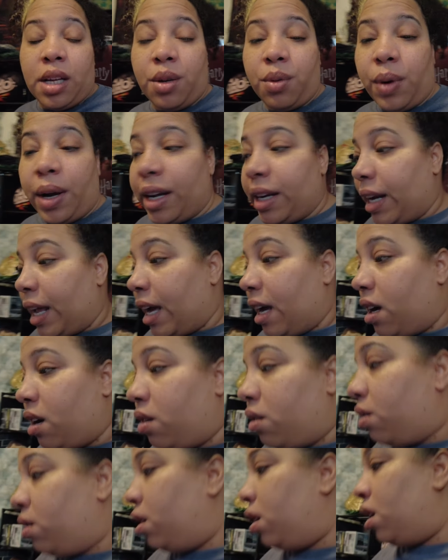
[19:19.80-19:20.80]
Right
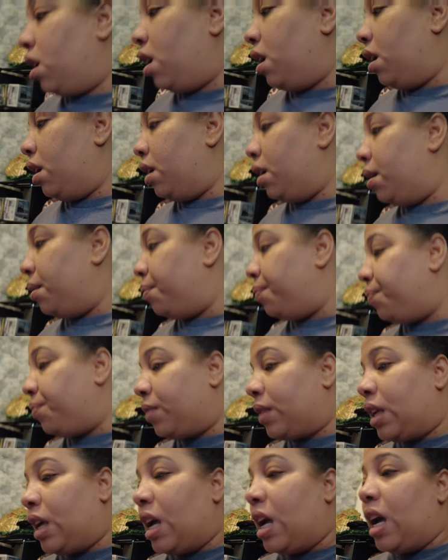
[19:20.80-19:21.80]
now, um,
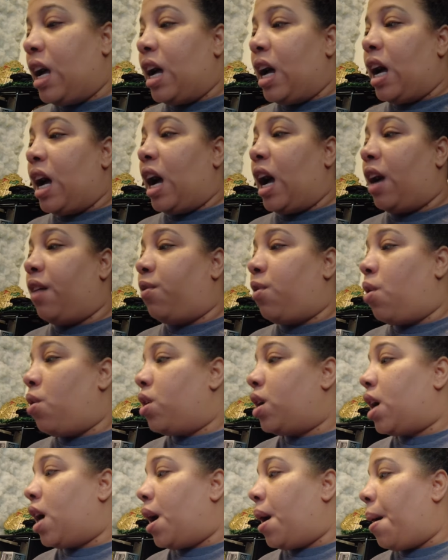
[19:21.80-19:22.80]
I
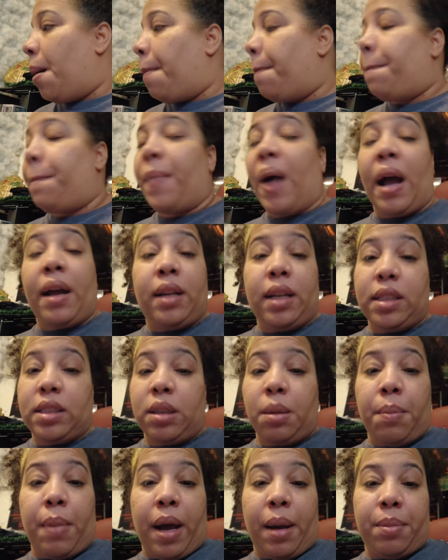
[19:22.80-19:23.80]
woke up, I did
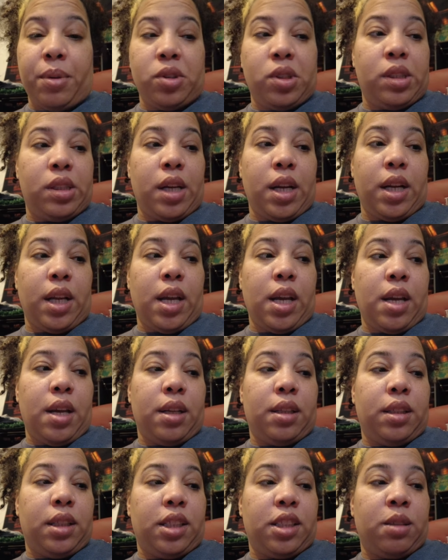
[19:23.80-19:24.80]
some Bible
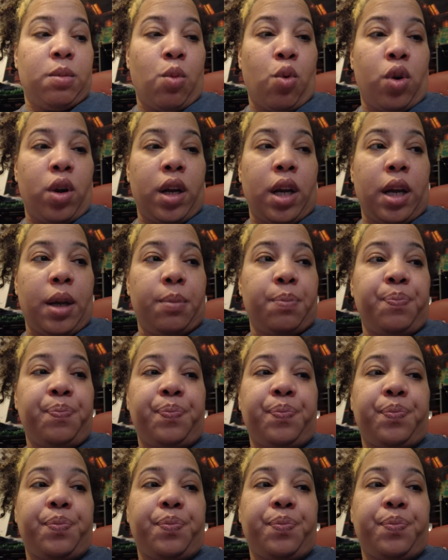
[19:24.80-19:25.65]
study this morning.